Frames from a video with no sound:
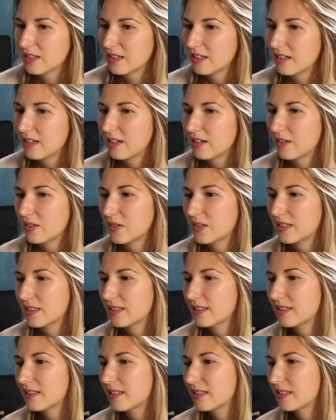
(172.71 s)

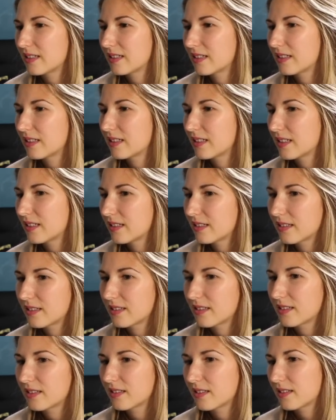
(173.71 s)

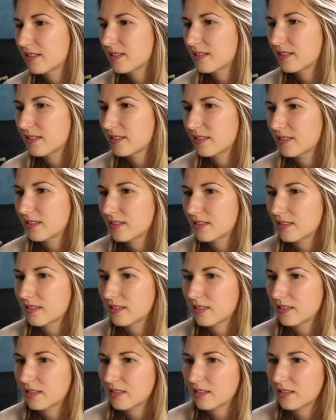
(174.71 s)

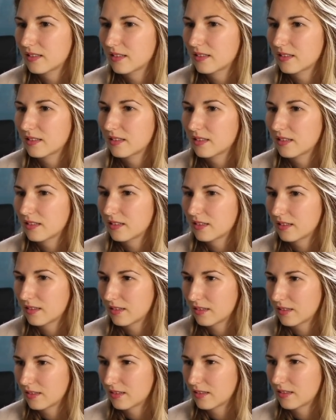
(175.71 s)

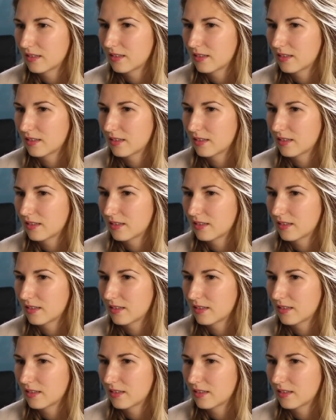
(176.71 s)
No words are spoken by the person on screen.